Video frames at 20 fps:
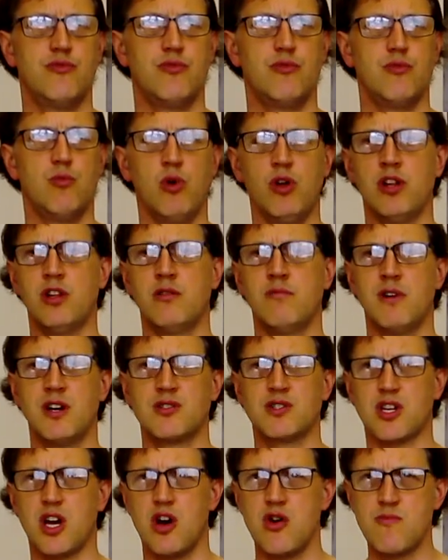one of the
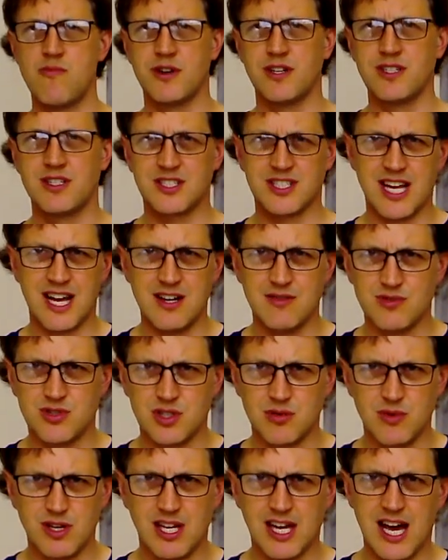most open sounds that
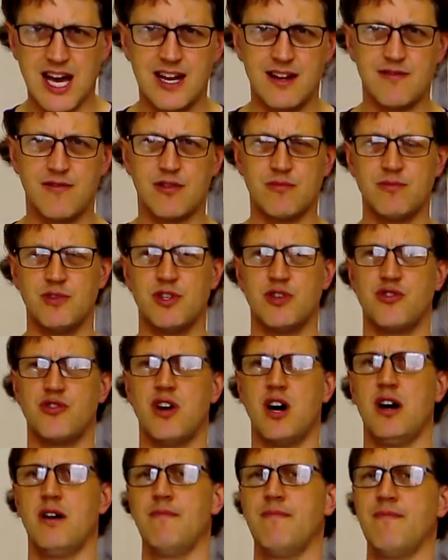we can from the
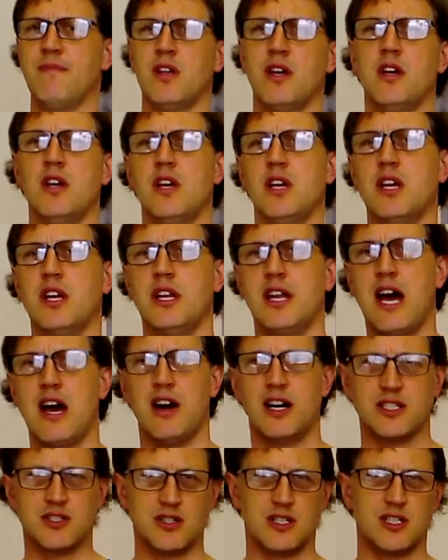drum. Now
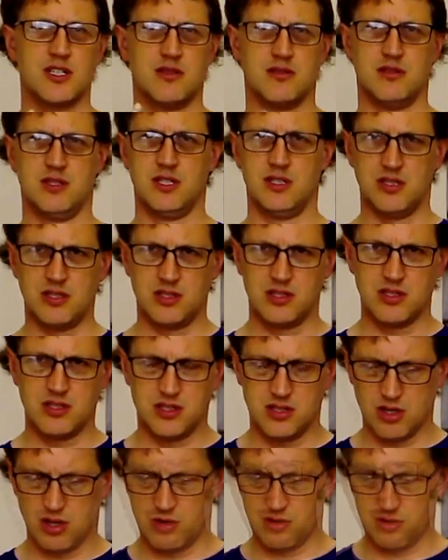as I
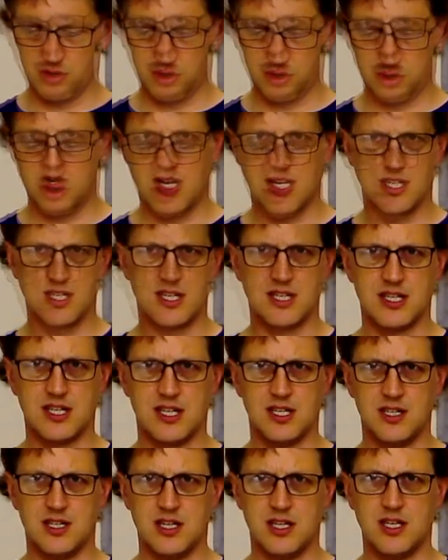demonstrated
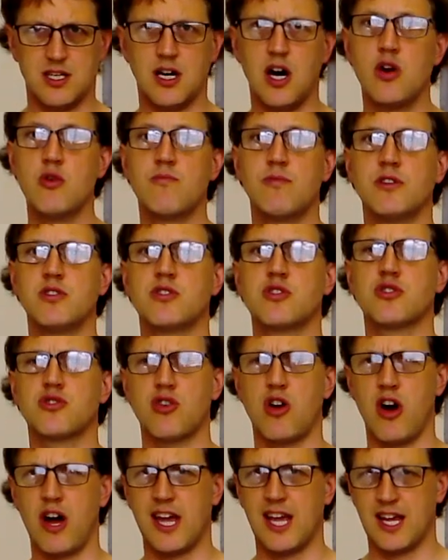in open
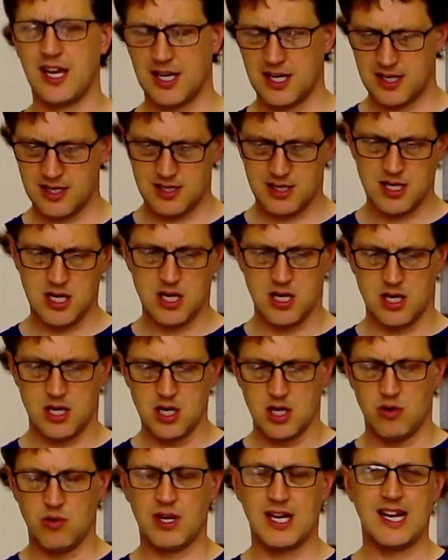strike,
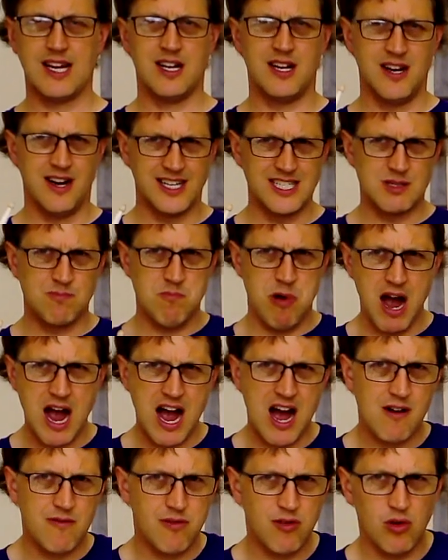we get a nice
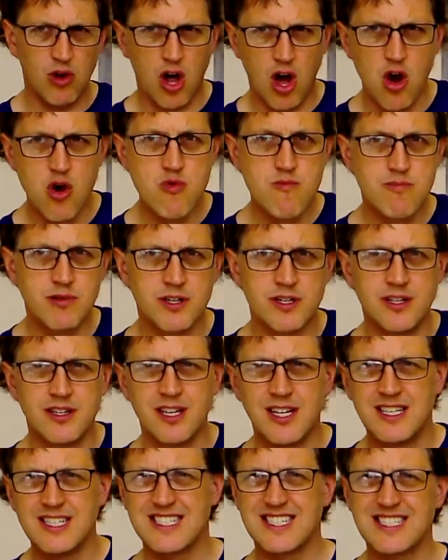powerful open
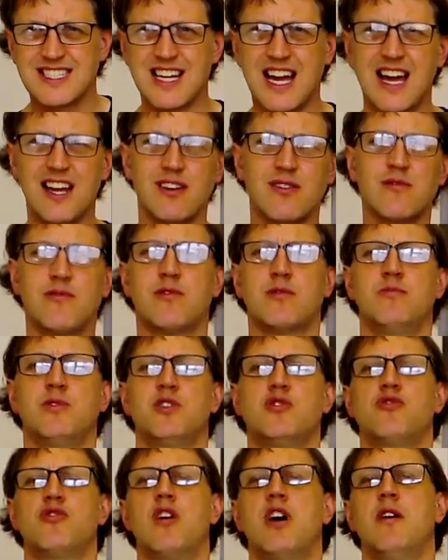sound from the
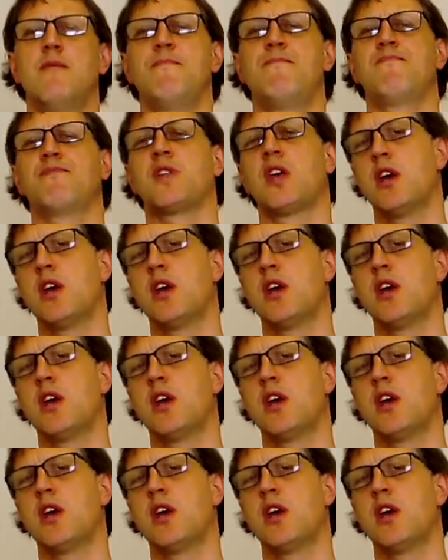drum,